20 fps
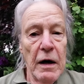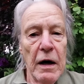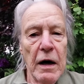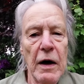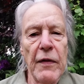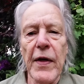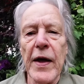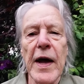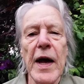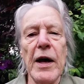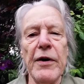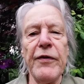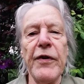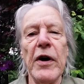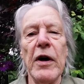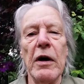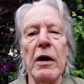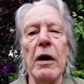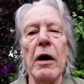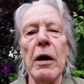and they have
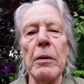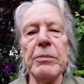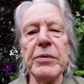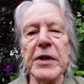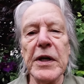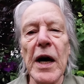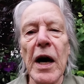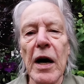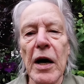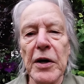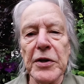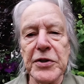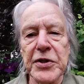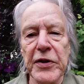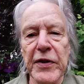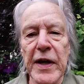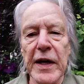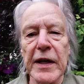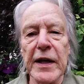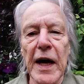armed guards at
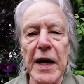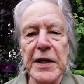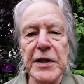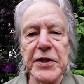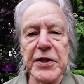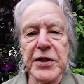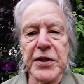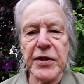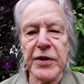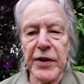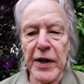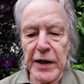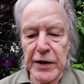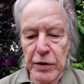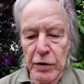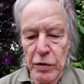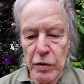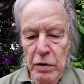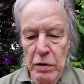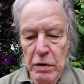their gates, they
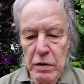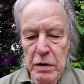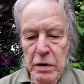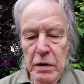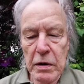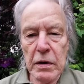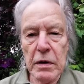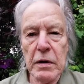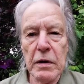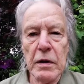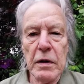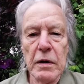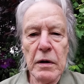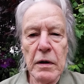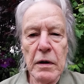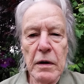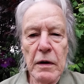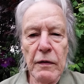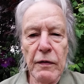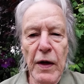do.
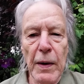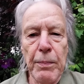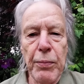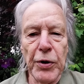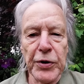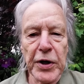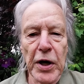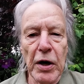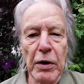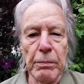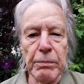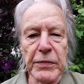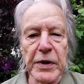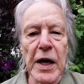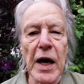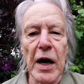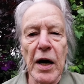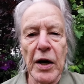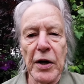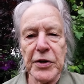They put armed
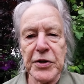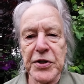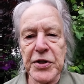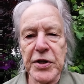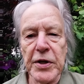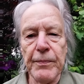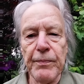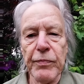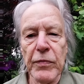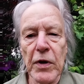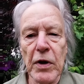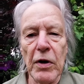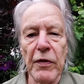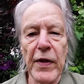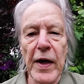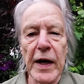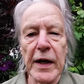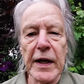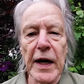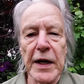guards at
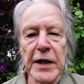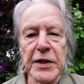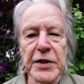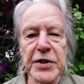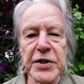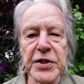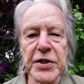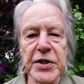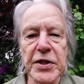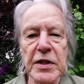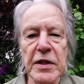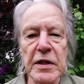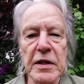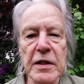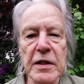their gates.